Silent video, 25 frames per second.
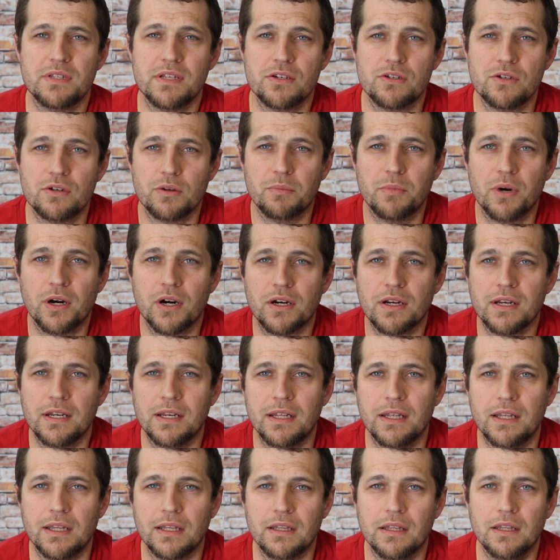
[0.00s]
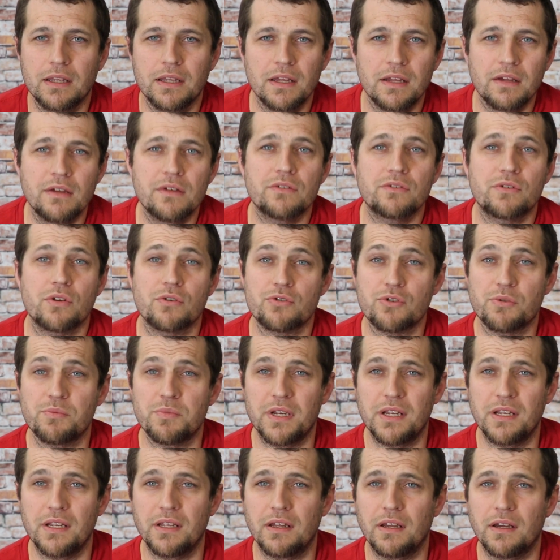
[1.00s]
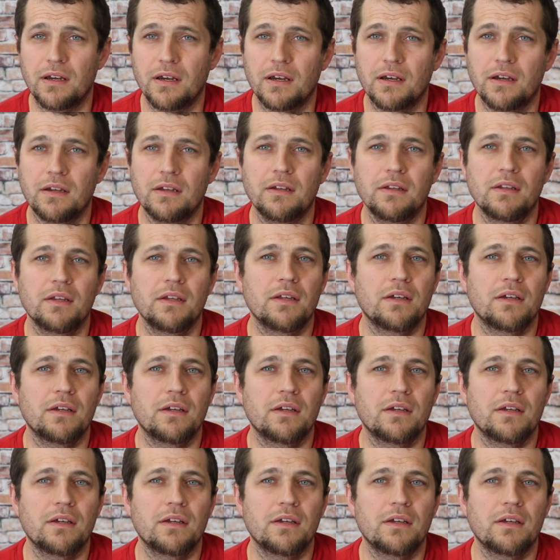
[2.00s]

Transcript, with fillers: digital marketing social media